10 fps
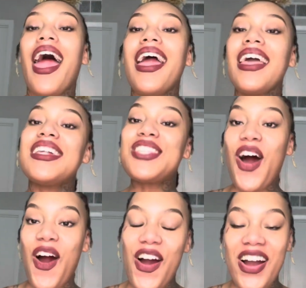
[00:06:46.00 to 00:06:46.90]
it's
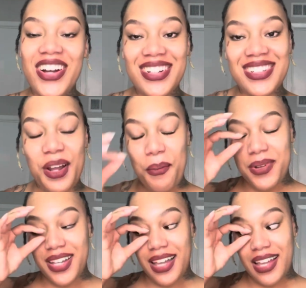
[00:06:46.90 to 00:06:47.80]
hard
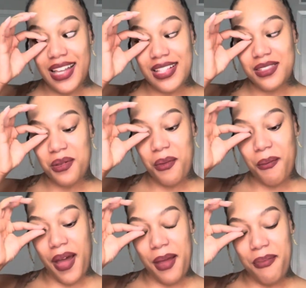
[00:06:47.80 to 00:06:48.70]
because
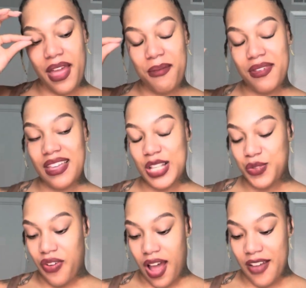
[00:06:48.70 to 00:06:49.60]
my baby is
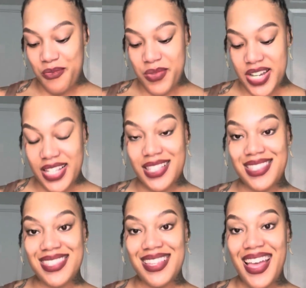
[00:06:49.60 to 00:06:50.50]
5
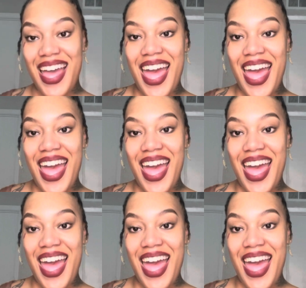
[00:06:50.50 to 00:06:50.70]
months,